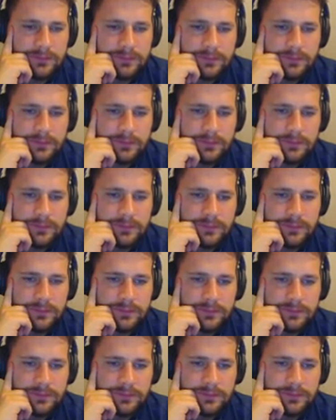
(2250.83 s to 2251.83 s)

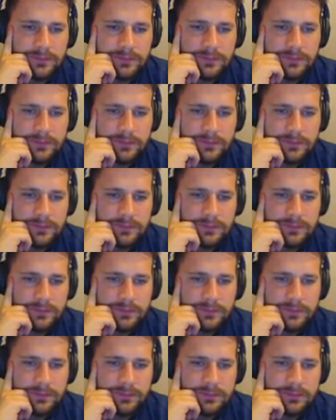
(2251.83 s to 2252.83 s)

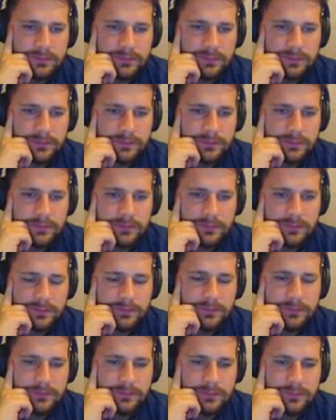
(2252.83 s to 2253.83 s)

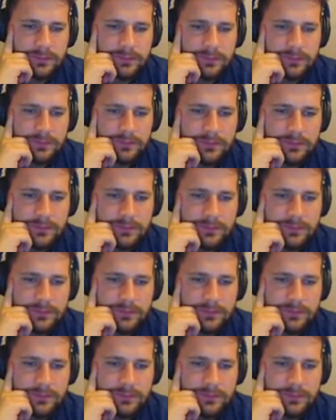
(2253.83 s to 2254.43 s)
[no speech]